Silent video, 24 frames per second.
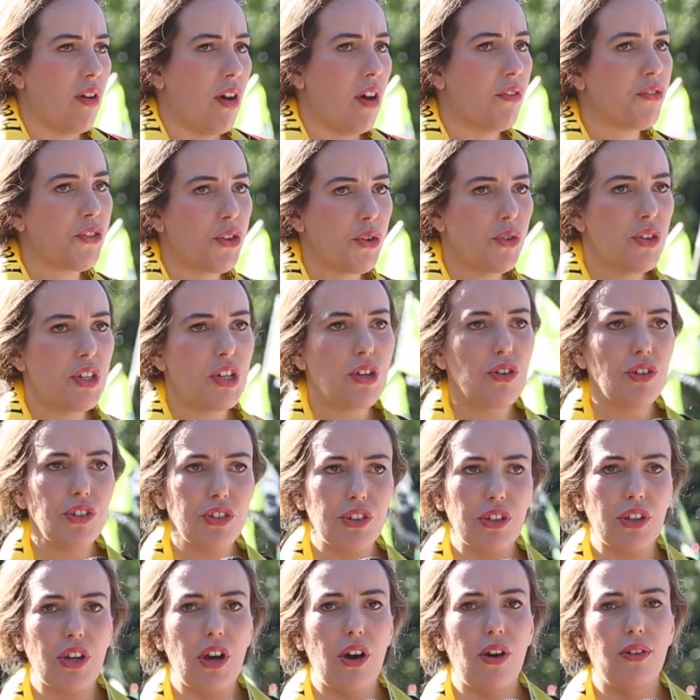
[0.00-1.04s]
a few
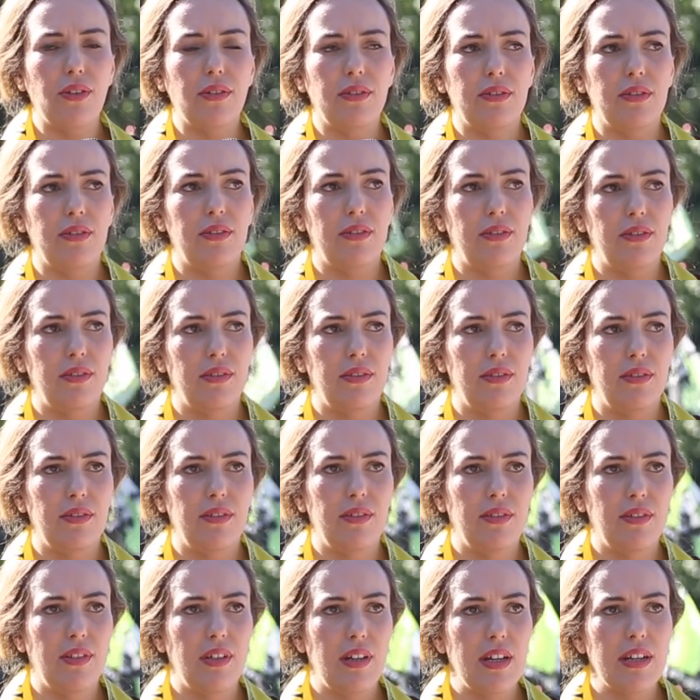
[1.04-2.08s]
years ago
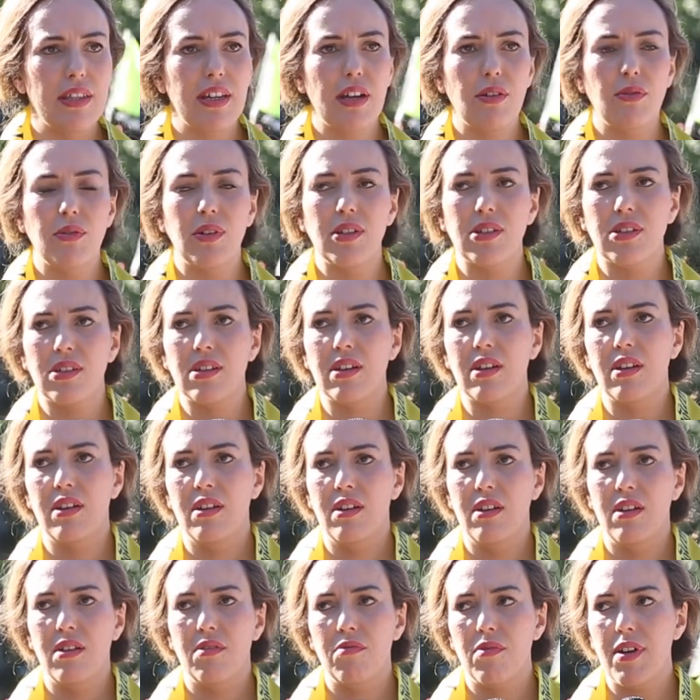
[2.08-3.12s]
there was
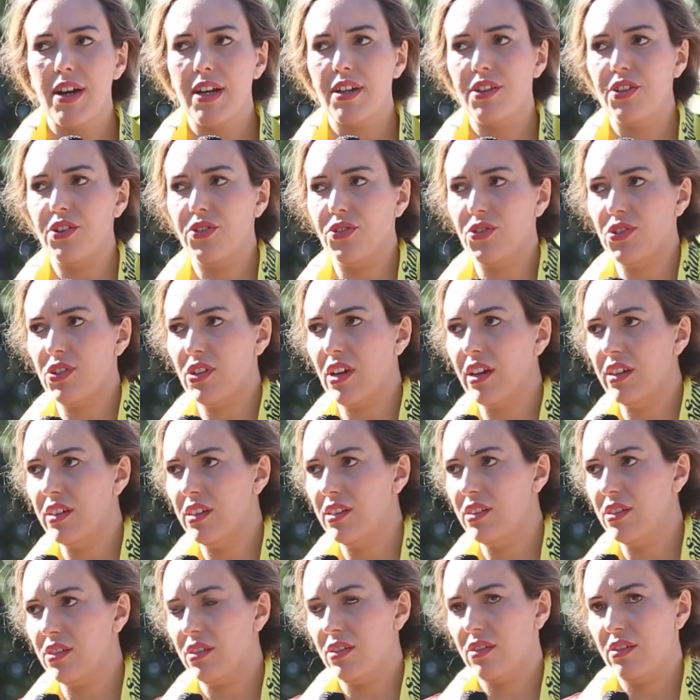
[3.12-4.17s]
radio
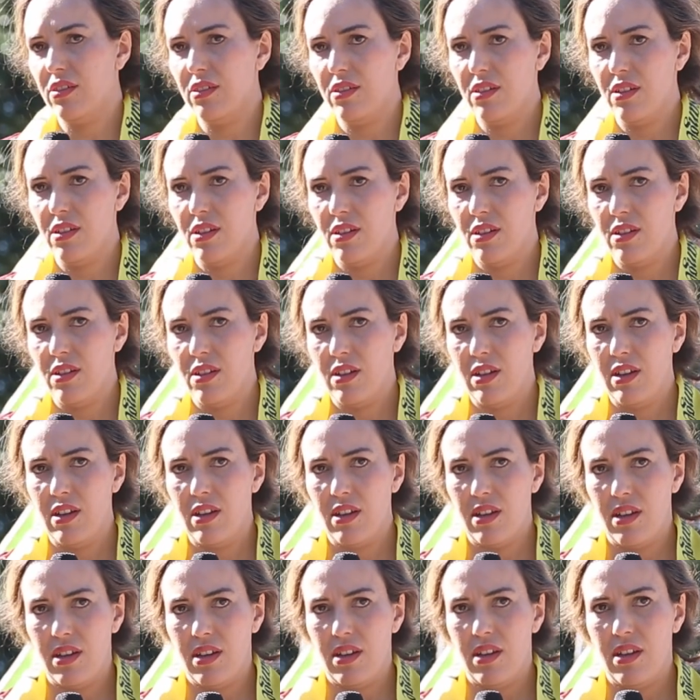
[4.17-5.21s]
silence,
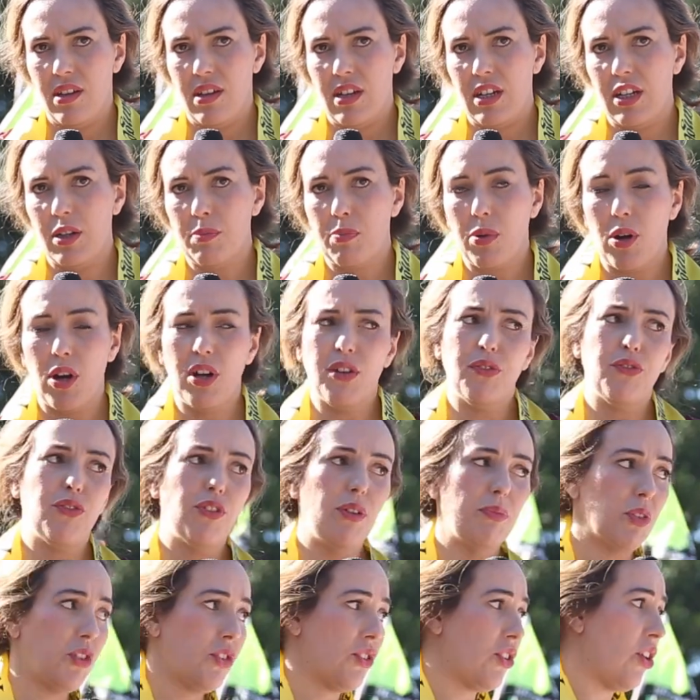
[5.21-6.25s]
and apart
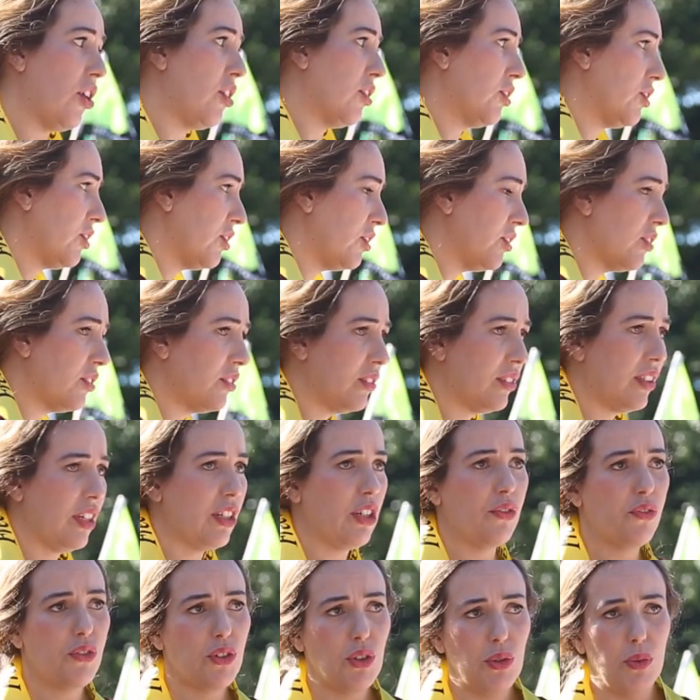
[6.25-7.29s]
from Scott
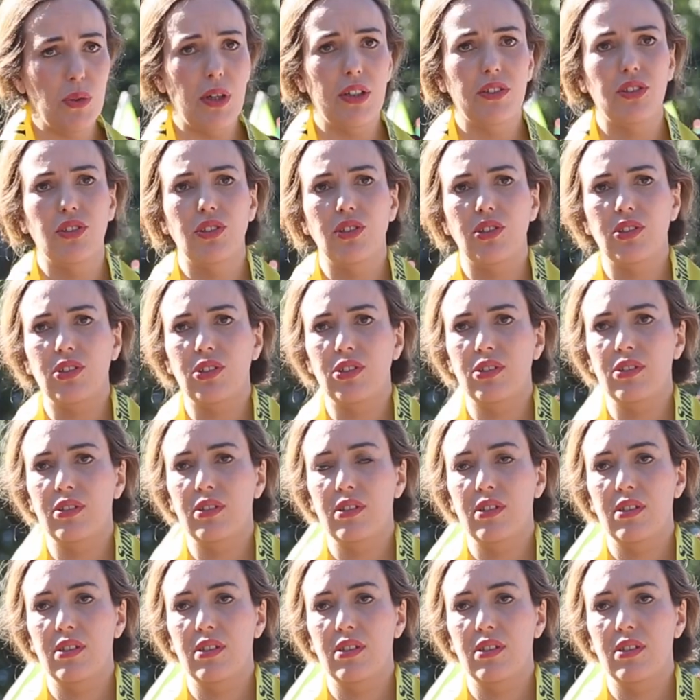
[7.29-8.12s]
and a few others,